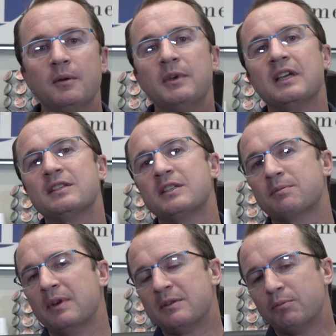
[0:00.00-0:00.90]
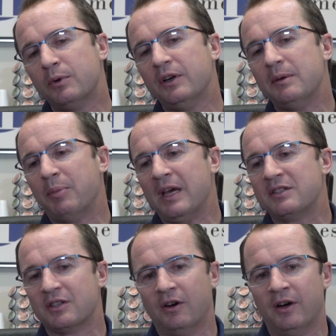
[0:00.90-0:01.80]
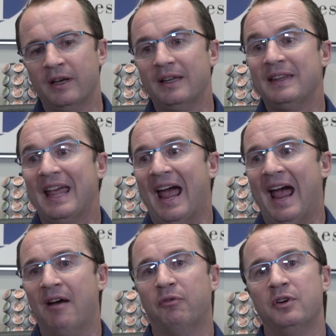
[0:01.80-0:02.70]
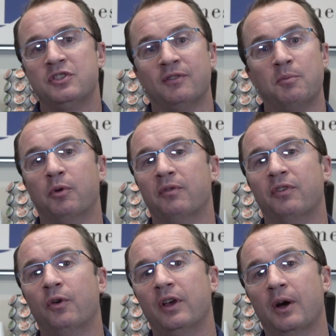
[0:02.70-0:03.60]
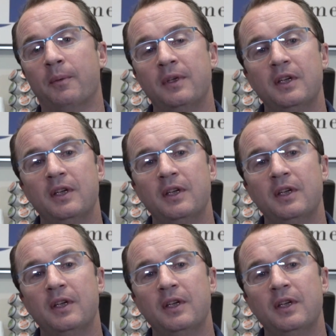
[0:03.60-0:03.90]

Because it's, it's really based on the average of a portfolio.